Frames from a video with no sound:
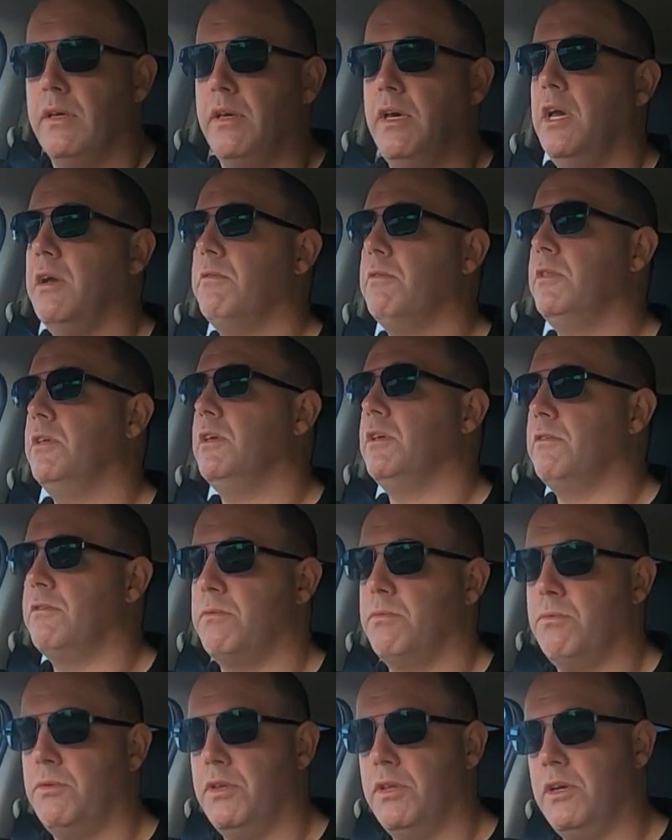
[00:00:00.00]

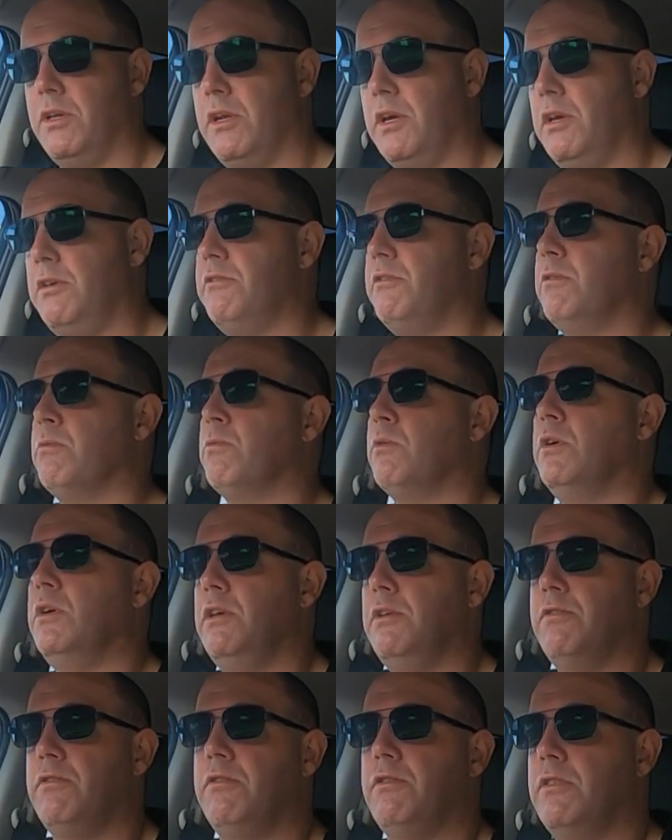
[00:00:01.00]
Everything's within easy
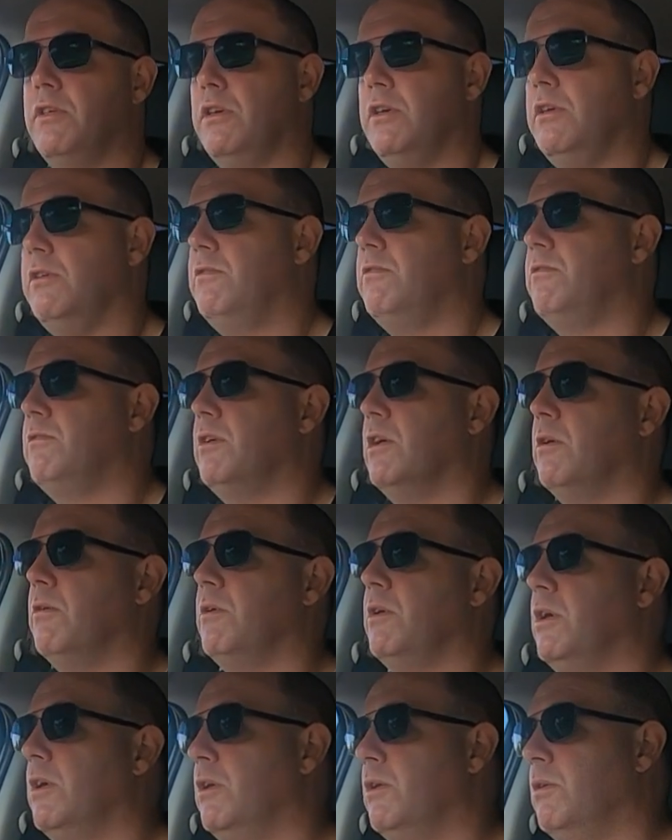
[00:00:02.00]
reach. The
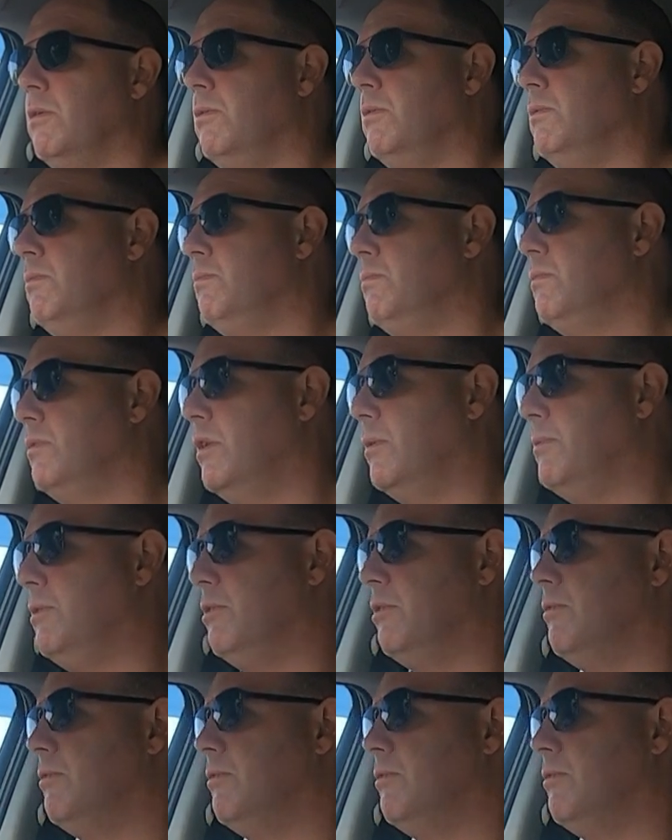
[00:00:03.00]
stereo, I mean,